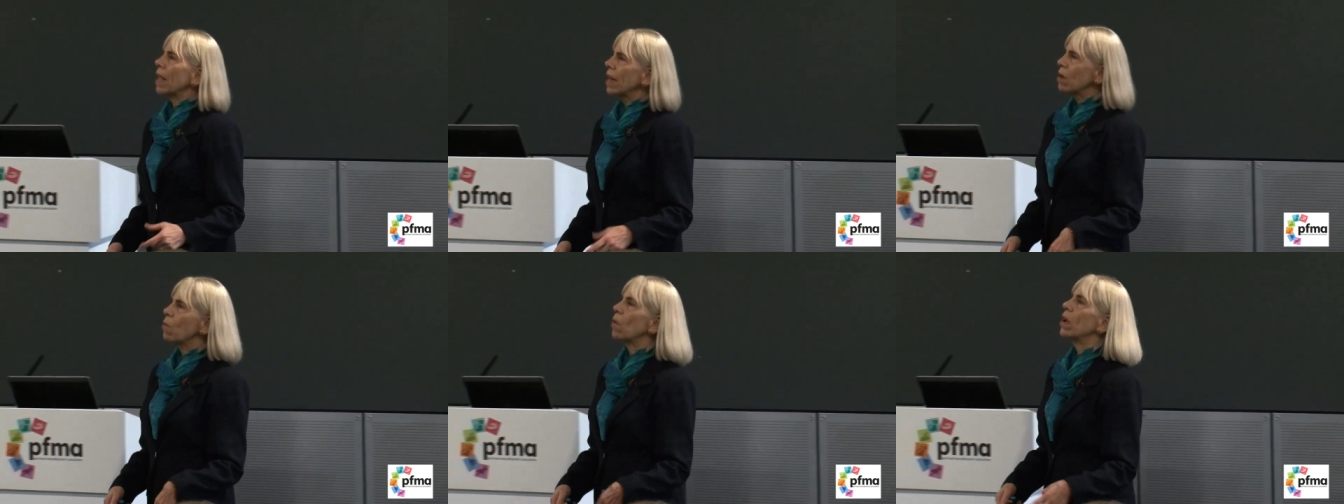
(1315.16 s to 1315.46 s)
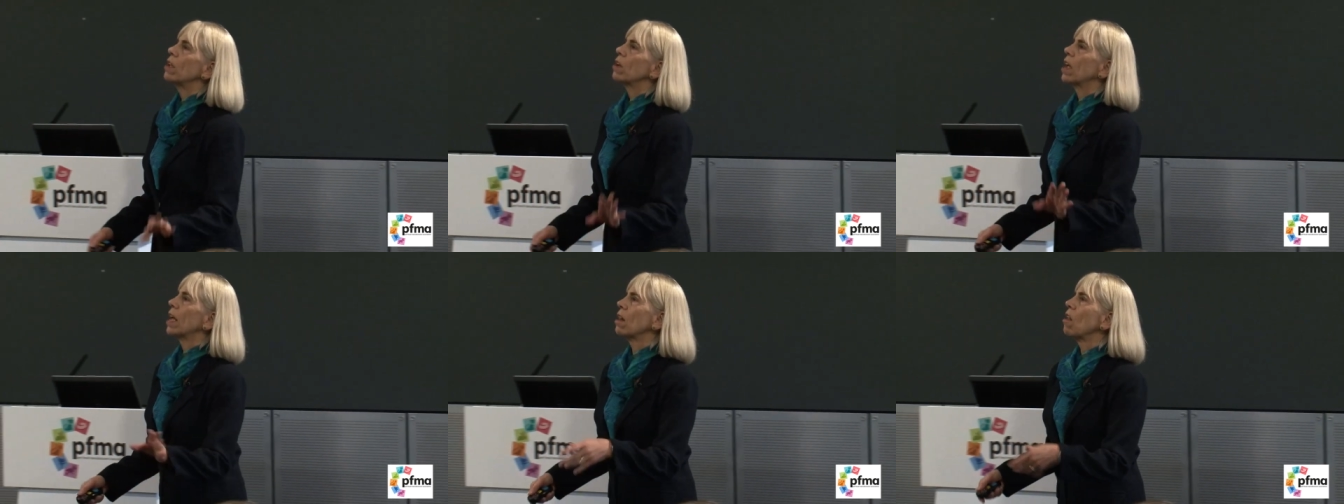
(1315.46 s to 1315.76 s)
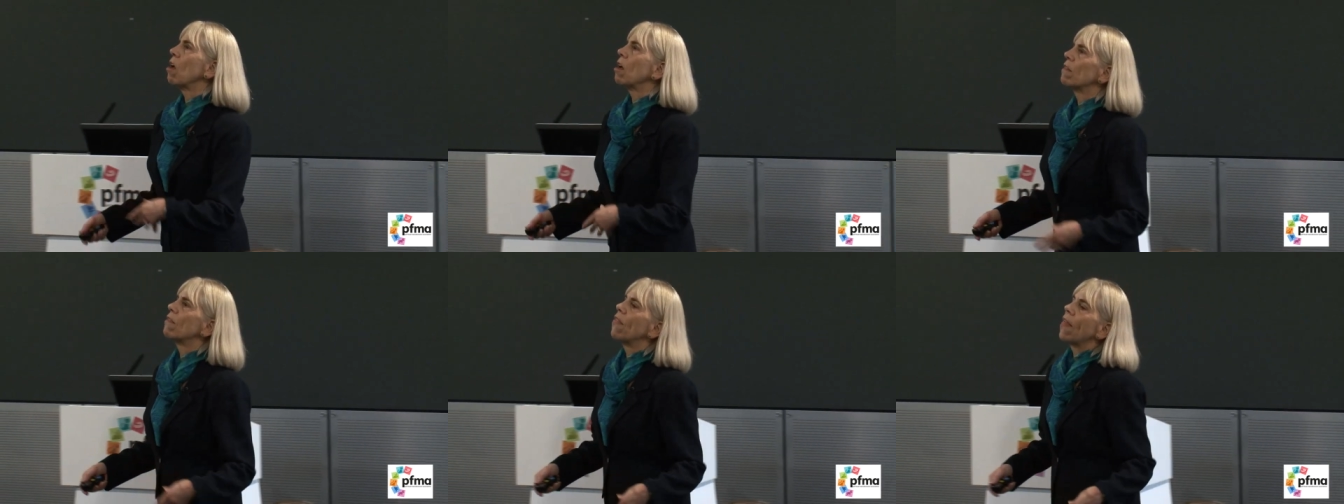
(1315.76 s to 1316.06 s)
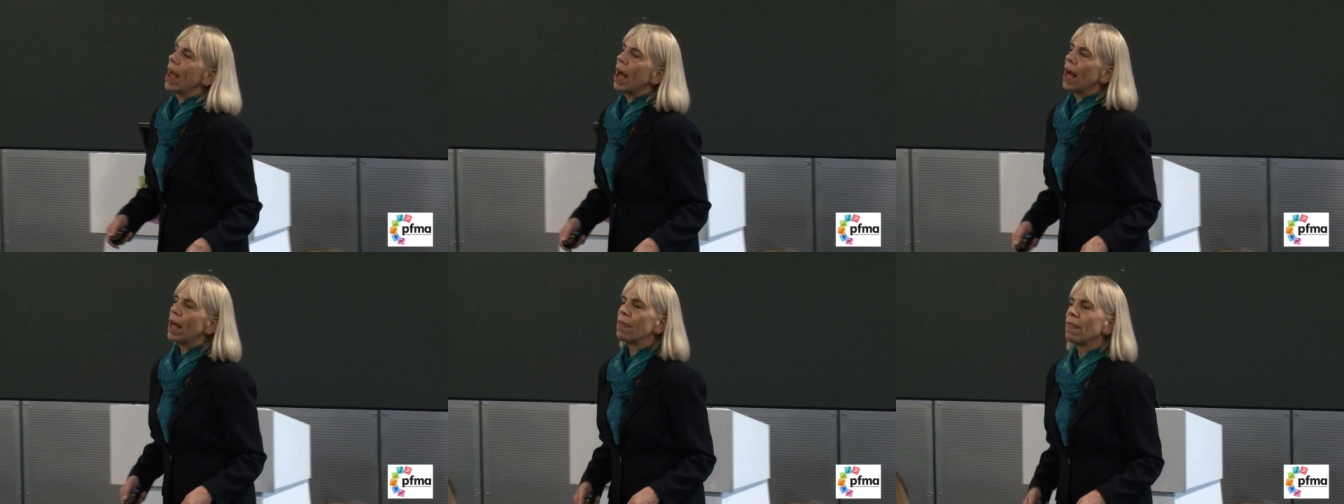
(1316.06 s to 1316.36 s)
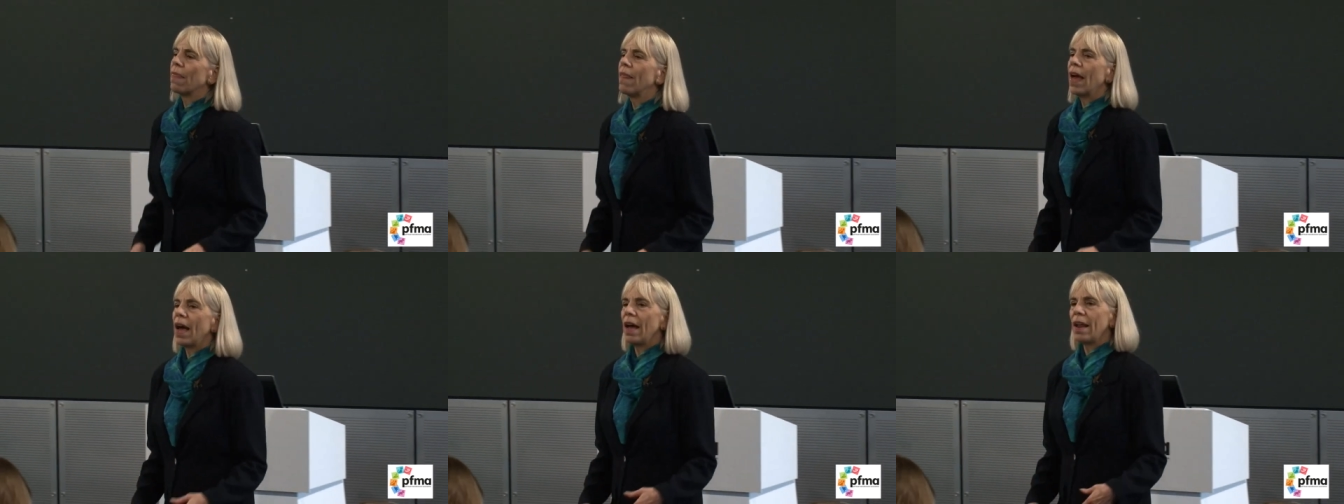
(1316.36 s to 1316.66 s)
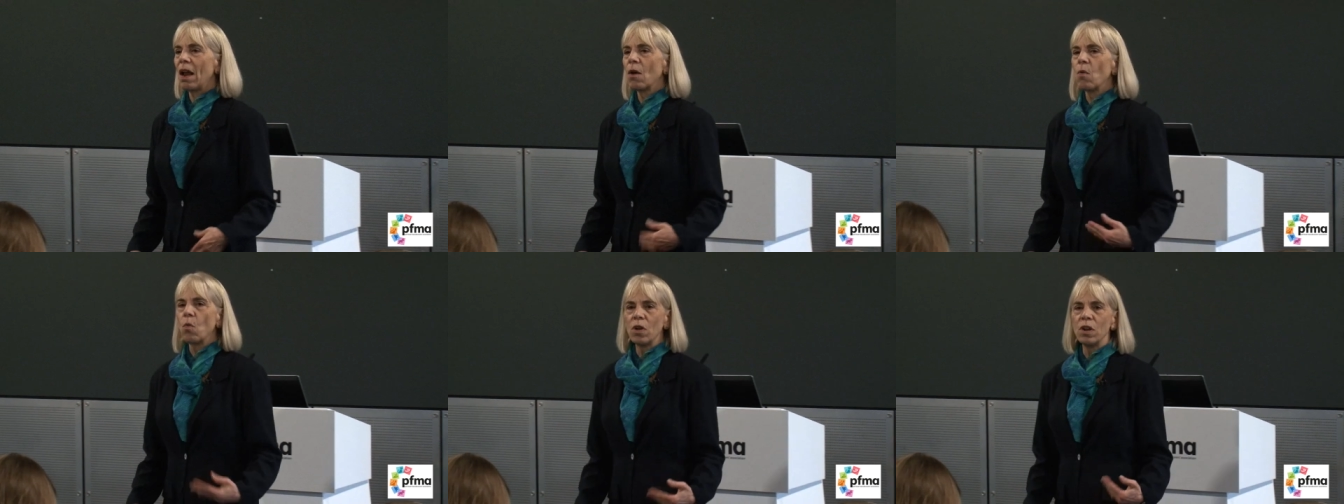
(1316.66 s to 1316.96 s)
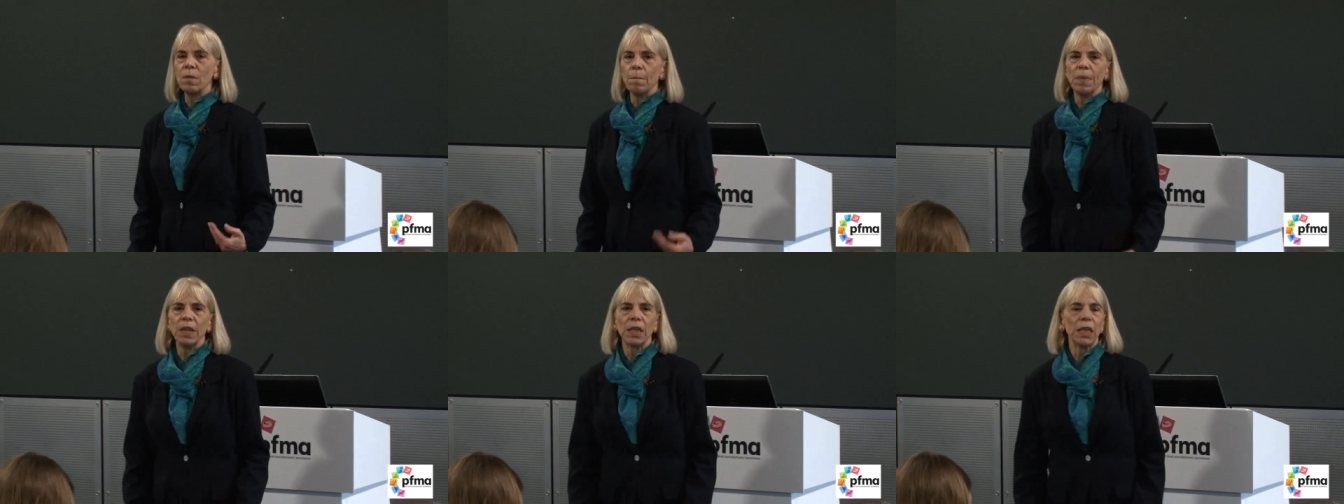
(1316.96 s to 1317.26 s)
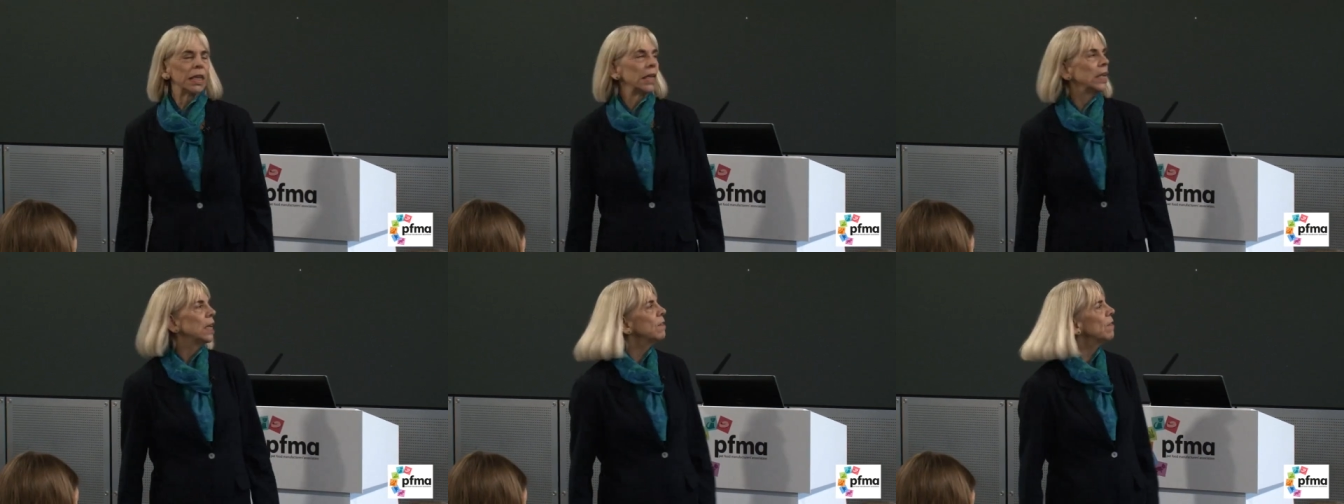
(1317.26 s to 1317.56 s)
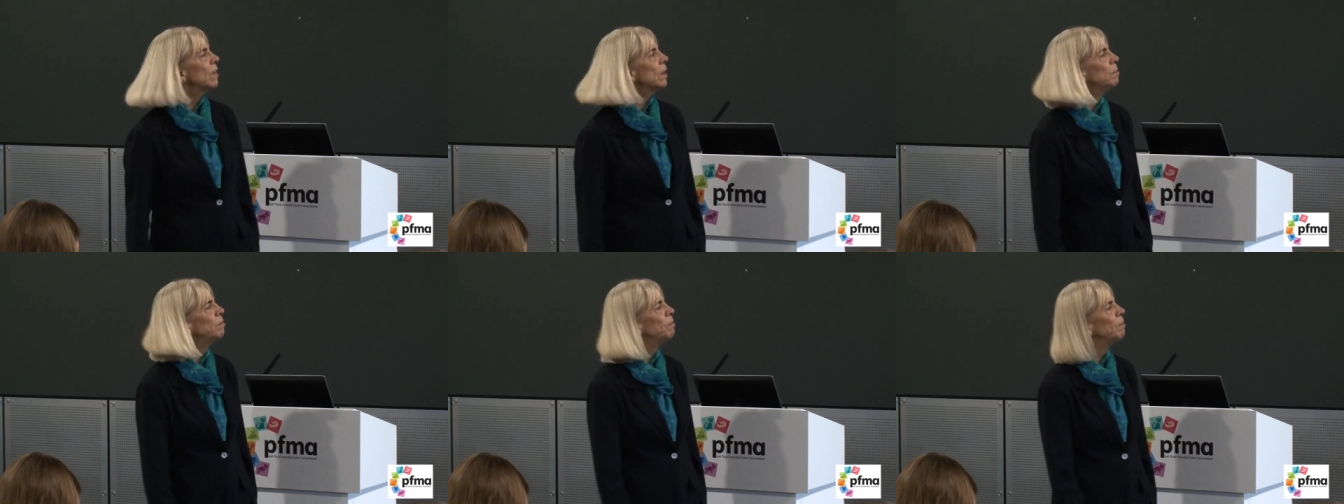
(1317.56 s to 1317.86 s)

anyway, you get a lot of that that I wouldn't believe.